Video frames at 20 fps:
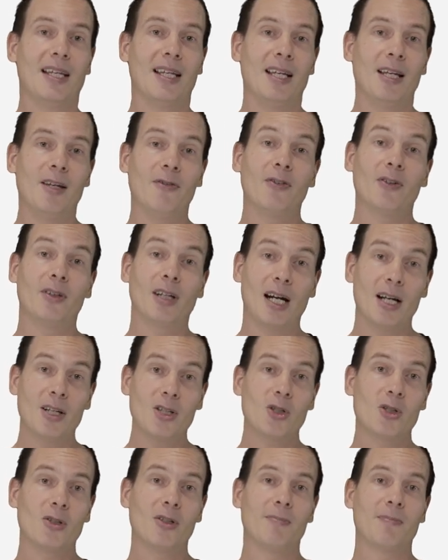If you're
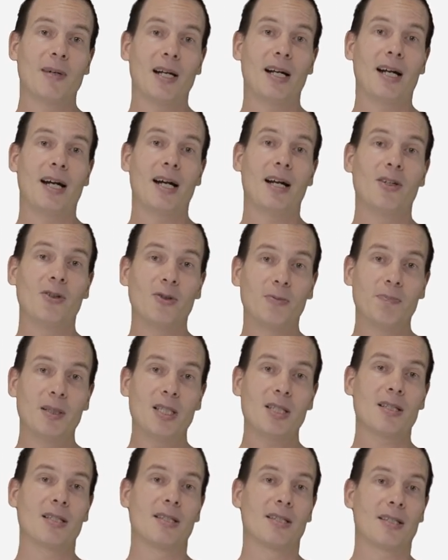unsure about how your
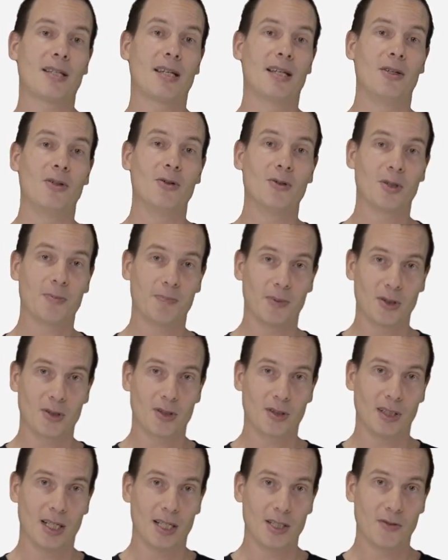business can use
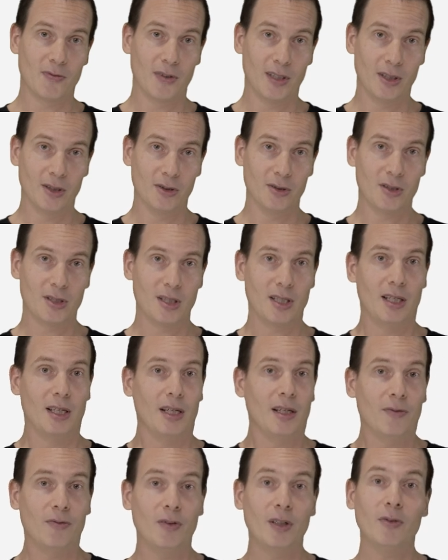personalized videos,
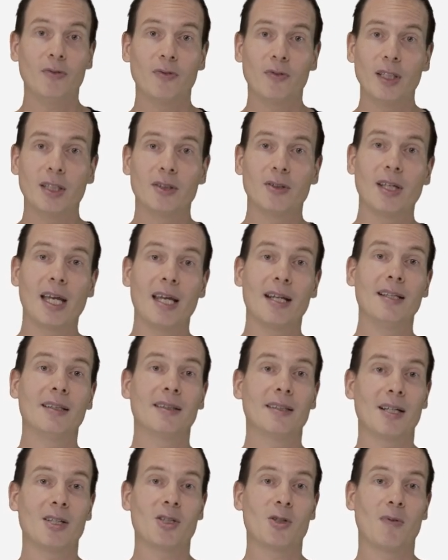feel free to get in
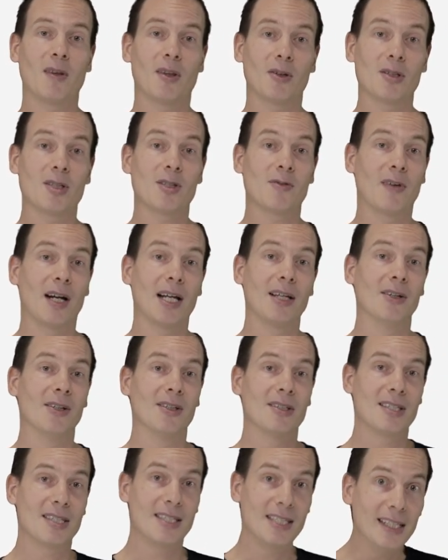touch with us via
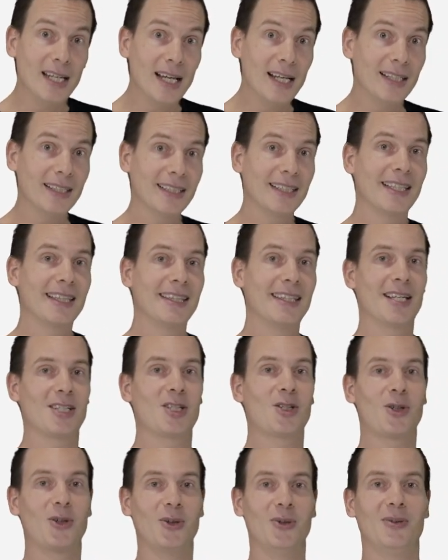
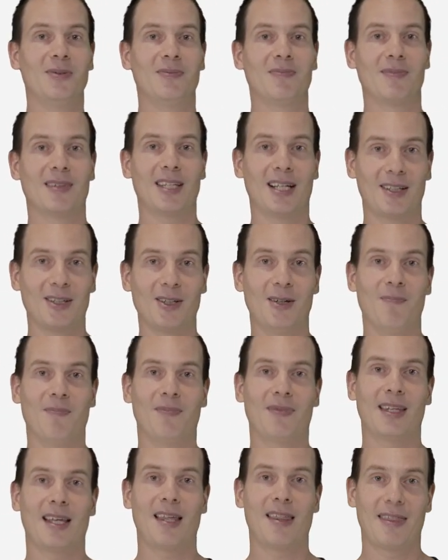Cine-Q.com.
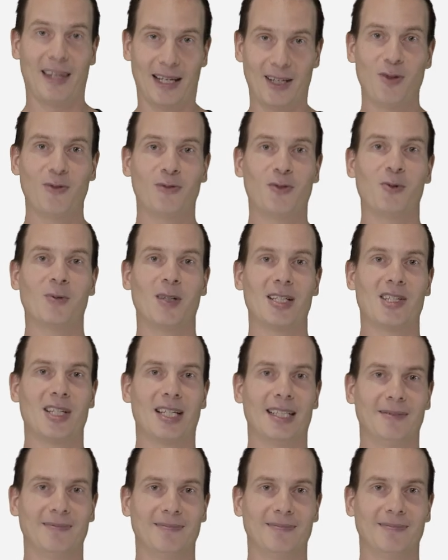Thank you for watching.